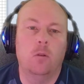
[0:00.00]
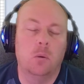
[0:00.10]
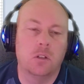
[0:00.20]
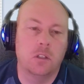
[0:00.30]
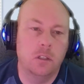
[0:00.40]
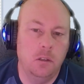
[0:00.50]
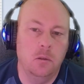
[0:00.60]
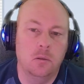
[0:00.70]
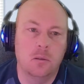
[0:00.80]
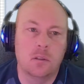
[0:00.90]
we were to
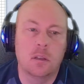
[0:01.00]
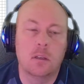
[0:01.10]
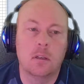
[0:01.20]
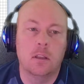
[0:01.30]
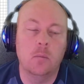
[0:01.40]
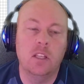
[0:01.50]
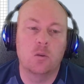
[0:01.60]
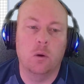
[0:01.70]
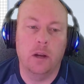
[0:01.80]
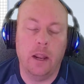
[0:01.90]
use the mean
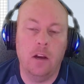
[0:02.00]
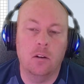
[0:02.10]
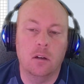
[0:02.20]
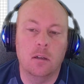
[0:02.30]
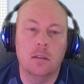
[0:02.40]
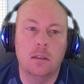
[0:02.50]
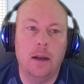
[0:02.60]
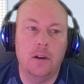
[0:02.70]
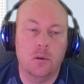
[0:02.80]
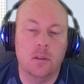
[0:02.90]
squared error
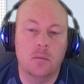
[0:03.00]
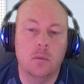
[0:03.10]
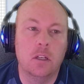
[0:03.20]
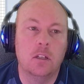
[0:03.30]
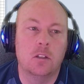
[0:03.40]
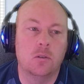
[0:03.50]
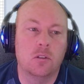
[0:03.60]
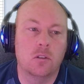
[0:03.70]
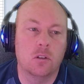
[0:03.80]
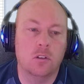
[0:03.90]
algorithm to
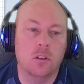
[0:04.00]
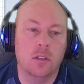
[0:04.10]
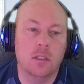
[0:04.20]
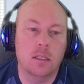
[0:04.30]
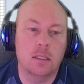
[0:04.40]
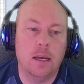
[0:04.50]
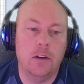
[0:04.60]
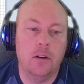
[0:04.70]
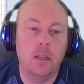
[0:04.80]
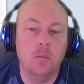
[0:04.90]
search this
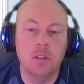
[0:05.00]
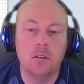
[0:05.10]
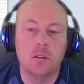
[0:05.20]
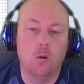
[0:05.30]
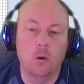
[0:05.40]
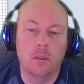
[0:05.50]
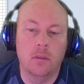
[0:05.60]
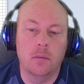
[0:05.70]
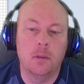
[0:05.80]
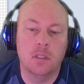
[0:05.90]
entire image for
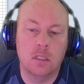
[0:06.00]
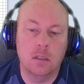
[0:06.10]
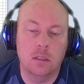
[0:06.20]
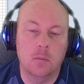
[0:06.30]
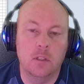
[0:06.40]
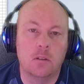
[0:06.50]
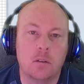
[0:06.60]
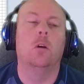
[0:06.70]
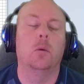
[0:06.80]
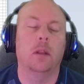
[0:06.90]
this teal image.
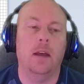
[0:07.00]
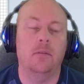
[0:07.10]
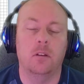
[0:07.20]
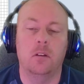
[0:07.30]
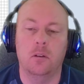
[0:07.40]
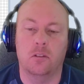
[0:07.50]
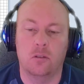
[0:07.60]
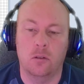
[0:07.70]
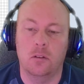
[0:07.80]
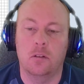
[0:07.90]
What it would have to do to
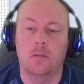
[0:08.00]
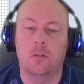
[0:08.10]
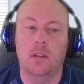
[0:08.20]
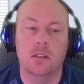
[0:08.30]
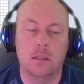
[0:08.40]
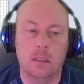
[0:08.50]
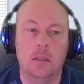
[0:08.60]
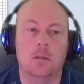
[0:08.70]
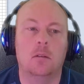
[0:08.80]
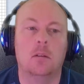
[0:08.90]
search for this
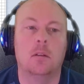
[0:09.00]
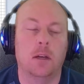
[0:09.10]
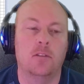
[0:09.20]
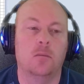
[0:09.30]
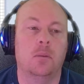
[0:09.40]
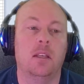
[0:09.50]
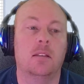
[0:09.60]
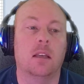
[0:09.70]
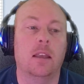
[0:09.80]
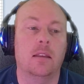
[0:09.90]
teal puzzle piece
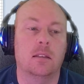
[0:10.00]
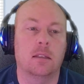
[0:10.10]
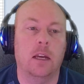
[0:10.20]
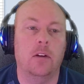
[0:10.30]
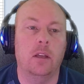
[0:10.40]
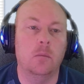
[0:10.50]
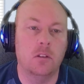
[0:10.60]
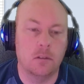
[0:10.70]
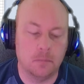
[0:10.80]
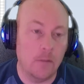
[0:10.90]
in this entire
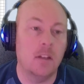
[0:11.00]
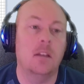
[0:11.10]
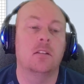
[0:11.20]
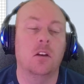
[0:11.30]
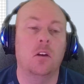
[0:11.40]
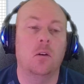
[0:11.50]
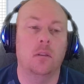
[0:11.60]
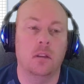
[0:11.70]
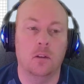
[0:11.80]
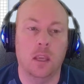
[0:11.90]
image, if it doesn't know
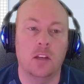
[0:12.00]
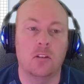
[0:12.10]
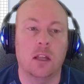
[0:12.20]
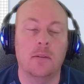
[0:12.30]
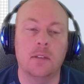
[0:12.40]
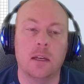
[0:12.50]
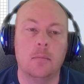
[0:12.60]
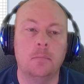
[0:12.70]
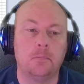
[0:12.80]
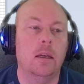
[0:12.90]
the location ahead of
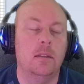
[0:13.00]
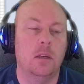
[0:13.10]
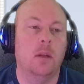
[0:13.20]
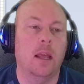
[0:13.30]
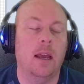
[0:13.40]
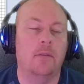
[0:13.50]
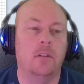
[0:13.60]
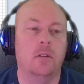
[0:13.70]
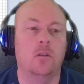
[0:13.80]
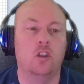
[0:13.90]
time, is it would have
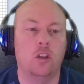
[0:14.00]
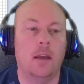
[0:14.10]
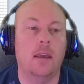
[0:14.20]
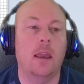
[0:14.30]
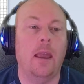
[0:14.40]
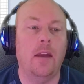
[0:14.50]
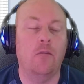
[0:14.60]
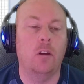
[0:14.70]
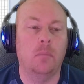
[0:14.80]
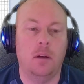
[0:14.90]
to check
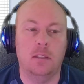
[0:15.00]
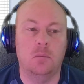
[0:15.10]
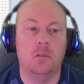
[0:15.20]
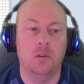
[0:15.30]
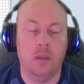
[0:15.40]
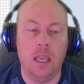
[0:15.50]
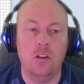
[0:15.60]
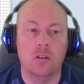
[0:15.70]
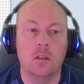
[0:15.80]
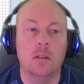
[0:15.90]
every possible
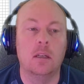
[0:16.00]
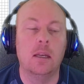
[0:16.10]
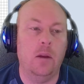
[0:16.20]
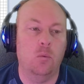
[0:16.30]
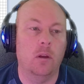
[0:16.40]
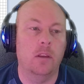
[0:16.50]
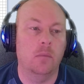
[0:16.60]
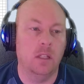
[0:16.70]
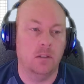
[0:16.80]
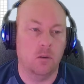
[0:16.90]
location and run the
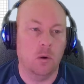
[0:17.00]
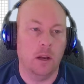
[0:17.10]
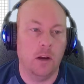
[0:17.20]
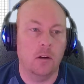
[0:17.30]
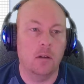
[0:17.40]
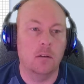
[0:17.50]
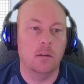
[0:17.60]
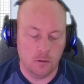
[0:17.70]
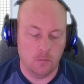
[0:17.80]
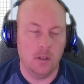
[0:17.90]
mean squared error.
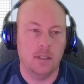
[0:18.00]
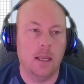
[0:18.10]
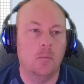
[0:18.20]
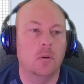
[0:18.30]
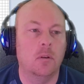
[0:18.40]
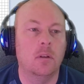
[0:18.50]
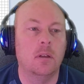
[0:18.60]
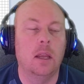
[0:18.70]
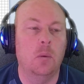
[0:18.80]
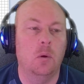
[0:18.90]
So for example,
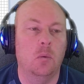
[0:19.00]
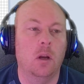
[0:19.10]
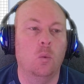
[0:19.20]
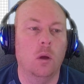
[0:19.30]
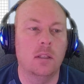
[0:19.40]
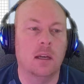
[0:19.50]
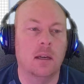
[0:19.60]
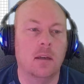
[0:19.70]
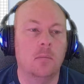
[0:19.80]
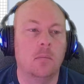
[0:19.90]
it would run one
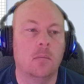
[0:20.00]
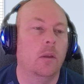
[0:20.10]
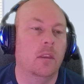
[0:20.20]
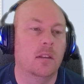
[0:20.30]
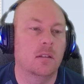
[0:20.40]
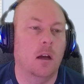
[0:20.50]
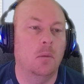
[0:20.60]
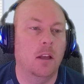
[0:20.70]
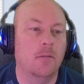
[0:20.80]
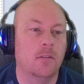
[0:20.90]
time with this top
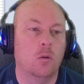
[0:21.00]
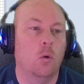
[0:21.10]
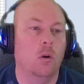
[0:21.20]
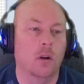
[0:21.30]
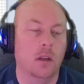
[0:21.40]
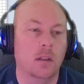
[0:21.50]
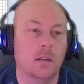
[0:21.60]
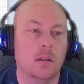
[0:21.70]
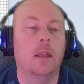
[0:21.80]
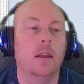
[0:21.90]
left
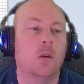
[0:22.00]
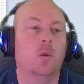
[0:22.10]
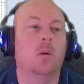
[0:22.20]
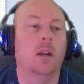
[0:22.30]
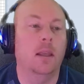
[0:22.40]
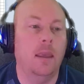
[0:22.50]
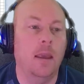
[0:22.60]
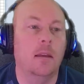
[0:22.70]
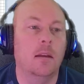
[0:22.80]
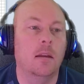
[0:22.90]
coordinate, then it would run
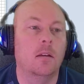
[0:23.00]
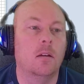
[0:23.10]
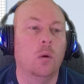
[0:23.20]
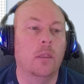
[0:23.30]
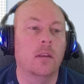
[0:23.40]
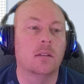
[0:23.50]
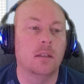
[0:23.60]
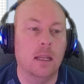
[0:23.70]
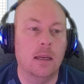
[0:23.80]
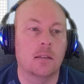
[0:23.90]
again with this
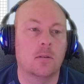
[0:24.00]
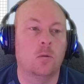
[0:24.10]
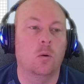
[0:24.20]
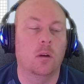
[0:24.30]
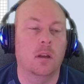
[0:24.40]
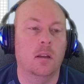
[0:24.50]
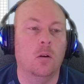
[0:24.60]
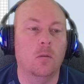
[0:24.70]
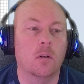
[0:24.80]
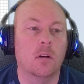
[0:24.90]
next coordinate
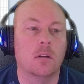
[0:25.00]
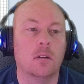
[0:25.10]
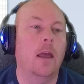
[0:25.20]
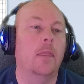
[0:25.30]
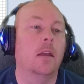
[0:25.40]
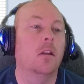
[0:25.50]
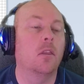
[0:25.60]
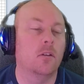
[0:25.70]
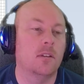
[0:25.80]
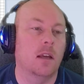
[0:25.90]
over, and then a
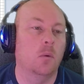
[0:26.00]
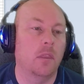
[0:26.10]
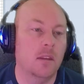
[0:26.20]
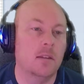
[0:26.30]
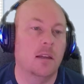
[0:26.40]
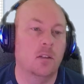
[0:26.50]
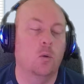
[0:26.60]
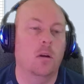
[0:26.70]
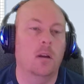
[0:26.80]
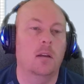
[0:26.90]
third time with this next
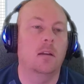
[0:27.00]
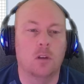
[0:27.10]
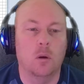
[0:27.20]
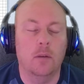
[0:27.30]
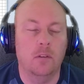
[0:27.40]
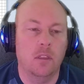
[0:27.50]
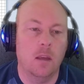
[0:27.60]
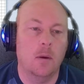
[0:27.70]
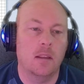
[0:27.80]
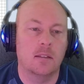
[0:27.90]
coordinate. So if you think
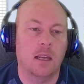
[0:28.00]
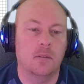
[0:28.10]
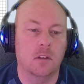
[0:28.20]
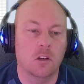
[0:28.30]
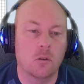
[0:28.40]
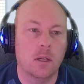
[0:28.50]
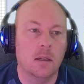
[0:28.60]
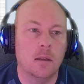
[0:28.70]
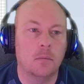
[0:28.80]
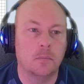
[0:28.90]
about the size of the
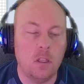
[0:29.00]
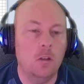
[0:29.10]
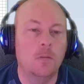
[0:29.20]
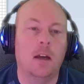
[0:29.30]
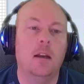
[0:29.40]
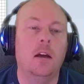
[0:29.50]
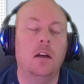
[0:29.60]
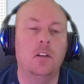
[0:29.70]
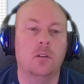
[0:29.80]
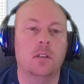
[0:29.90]
grid, you've got
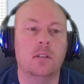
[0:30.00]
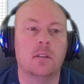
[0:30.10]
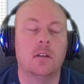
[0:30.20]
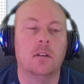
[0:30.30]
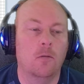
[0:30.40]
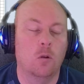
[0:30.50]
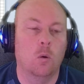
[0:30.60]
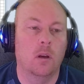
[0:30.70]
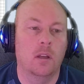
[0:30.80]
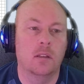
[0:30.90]
hundreds of
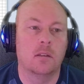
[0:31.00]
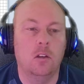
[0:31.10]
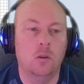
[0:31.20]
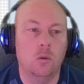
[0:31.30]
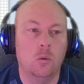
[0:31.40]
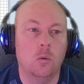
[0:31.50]
coordinates you